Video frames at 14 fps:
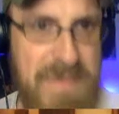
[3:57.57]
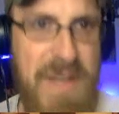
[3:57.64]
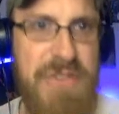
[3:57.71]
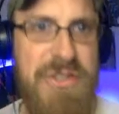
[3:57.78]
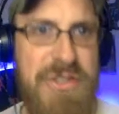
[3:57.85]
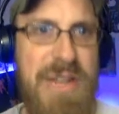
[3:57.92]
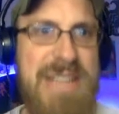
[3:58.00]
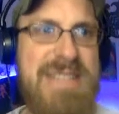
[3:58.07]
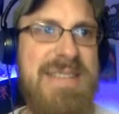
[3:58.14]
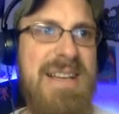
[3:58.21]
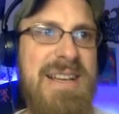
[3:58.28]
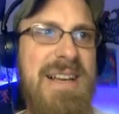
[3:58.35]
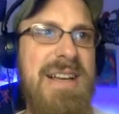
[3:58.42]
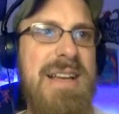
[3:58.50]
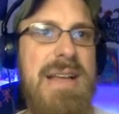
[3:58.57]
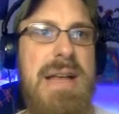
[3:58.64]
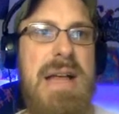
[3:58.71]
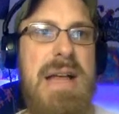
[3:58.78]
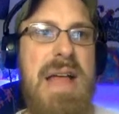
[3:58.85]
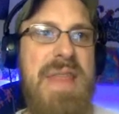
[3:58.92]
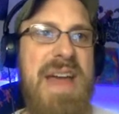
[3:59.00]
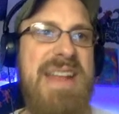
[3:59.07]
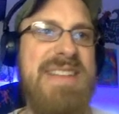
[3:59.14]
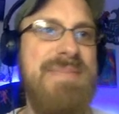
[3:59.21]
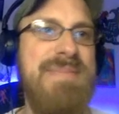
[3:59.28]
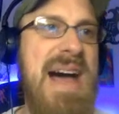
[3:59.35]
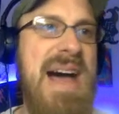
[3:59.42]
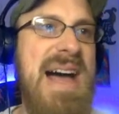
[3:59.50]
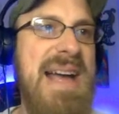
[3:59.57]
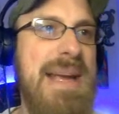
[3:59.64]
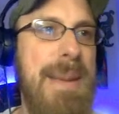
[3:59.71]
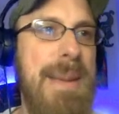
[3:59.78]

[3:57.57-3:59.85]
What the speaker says: So that is my